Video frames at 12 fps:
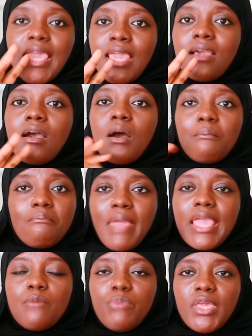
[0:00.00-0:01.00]
income
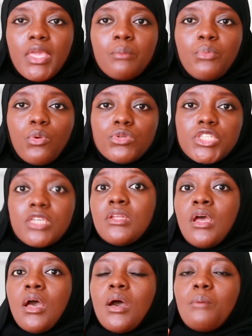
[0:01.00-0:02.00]
may be
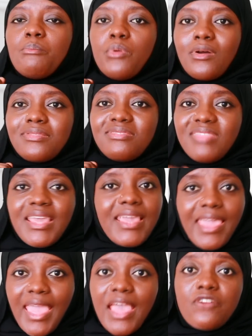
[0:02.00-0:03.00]
important, but
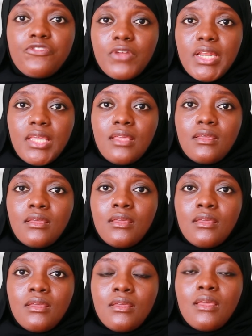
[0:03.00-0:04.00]
think carefully.
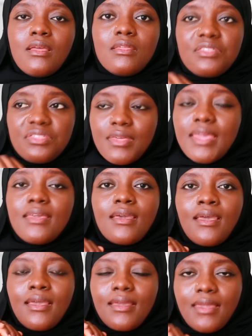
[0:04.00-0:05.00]

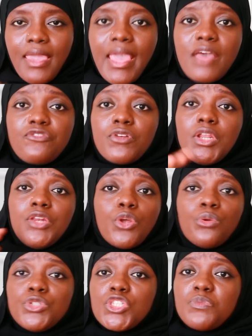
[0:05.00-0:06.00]
Think carefully.
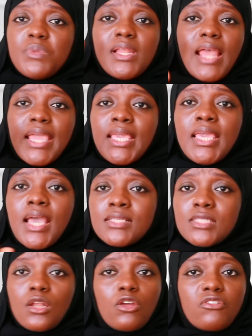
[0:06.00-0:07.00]
Don't just be like, he
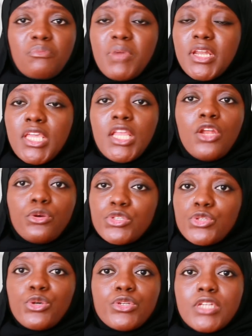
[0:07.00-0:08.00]
earns a lot of money, he
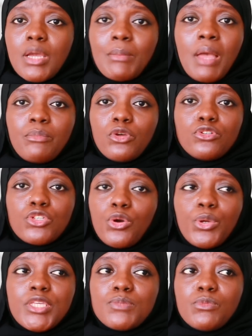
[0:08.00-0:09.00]
looks good, I'm good to
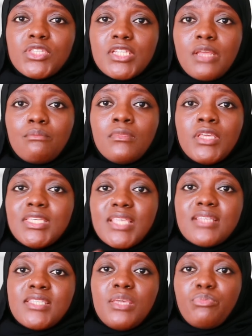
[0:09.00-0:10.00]
go, he's Muslim, he
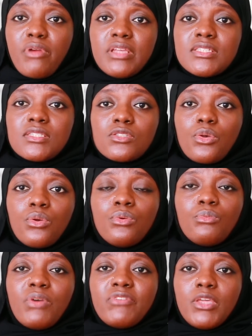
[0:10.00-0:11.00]
says he prays, so
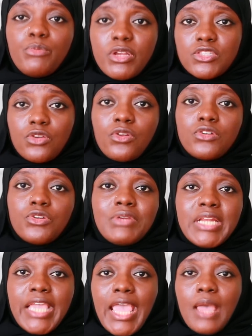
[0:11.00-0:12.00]
whether he prays or not, don't
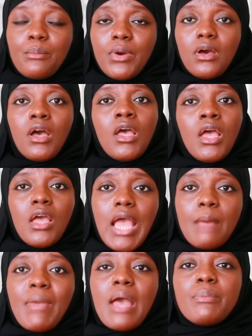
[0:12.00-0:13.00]
really care, but
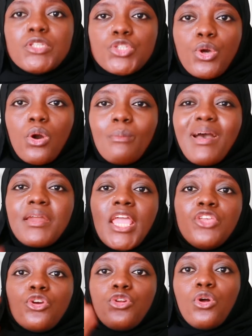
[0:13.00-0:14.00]
I'm happy to go about it.
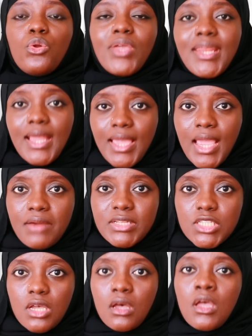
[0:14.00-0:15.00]
And you're not looking at
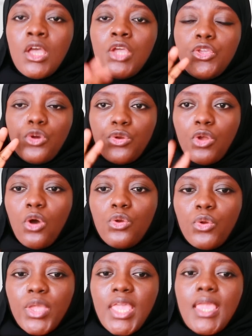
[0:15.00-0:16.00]
character, you're not
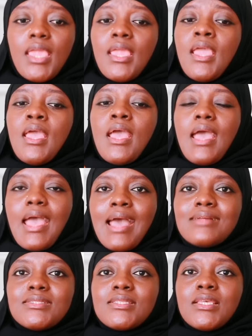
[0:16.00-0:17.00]
looking
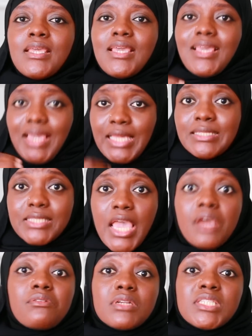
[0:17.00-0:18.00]
at
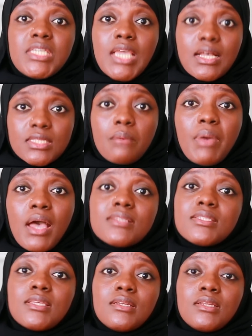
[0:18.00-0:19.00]
integrity as a
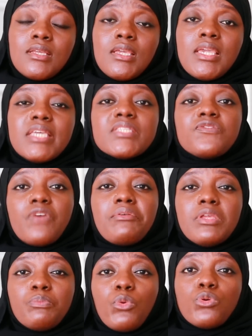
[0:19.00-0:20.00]
person. It's
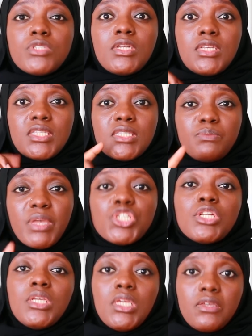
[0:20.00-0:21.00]
very important,
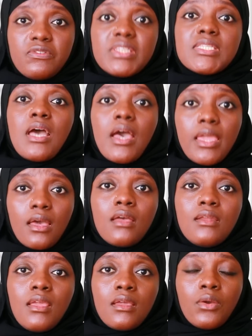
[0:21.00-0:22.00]
especially if it's high
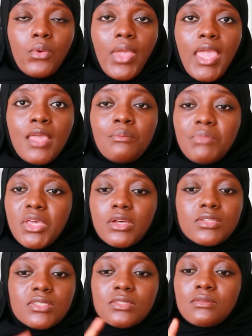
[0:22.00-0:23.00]
earning, okay?
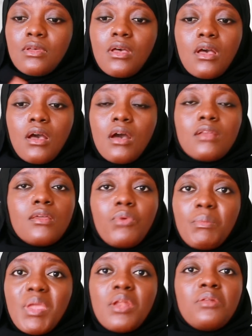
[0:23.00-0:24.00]
Because other
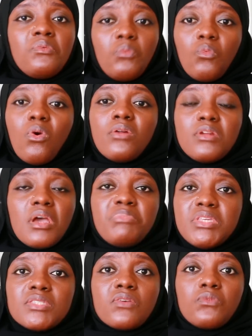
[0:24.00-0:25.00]
women want a
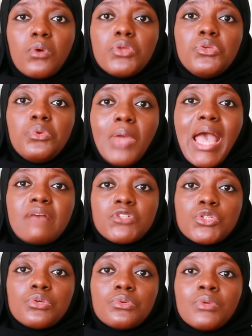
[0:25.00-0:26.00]
piece of what you
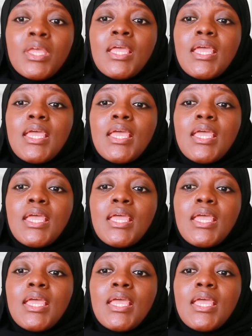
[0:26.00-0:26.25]
have too.